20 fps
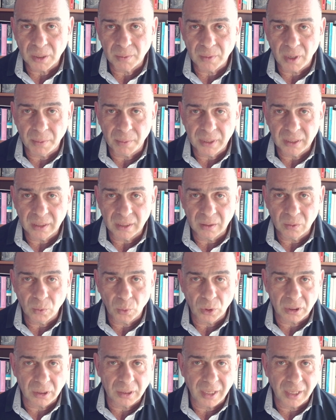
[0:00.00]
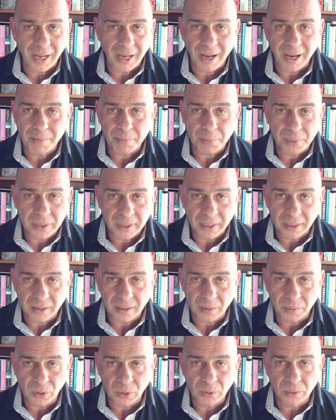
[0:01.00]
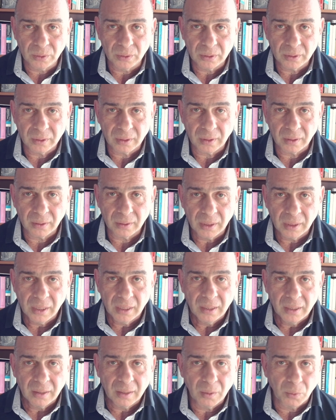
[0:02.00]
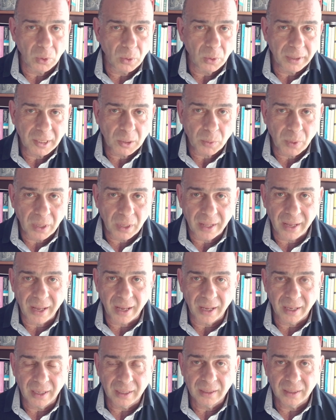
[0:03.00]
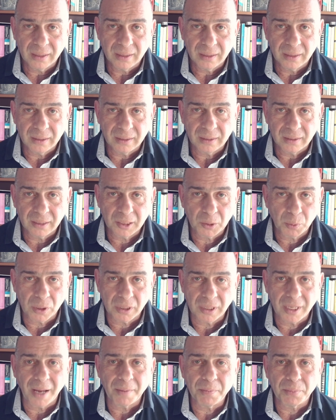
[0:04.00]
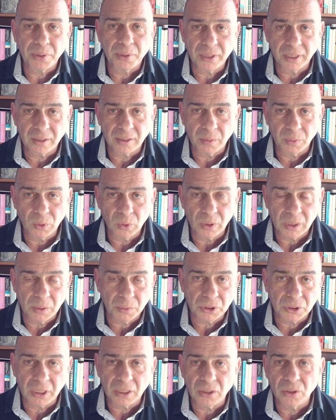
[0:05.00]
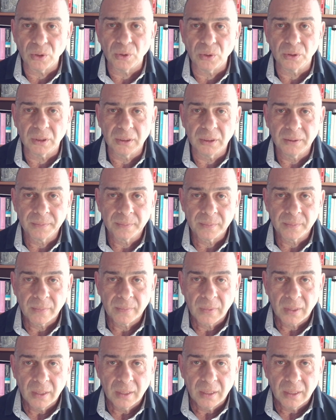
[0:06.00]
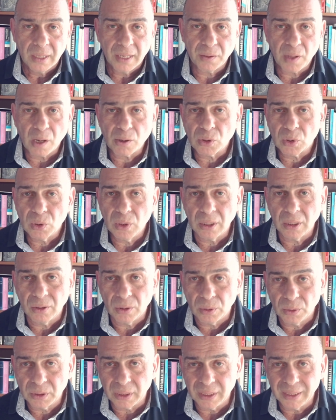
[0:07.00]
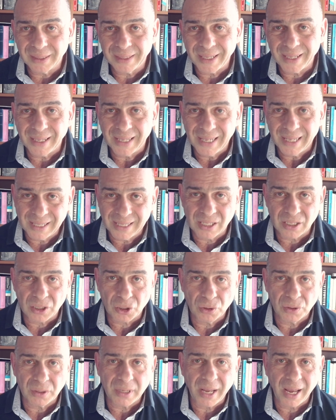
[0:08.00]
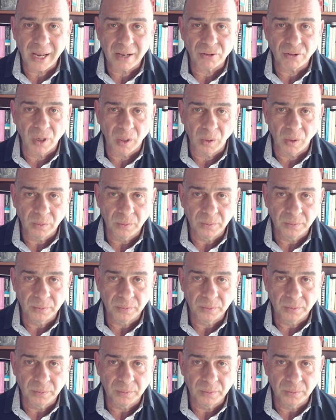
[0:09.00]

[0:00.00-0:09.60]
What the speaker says: Abedi wasn't unpredictable. The warnings were there. This wasn't unpredictable, it was ignored. And those who ignored it, their heads should now roll.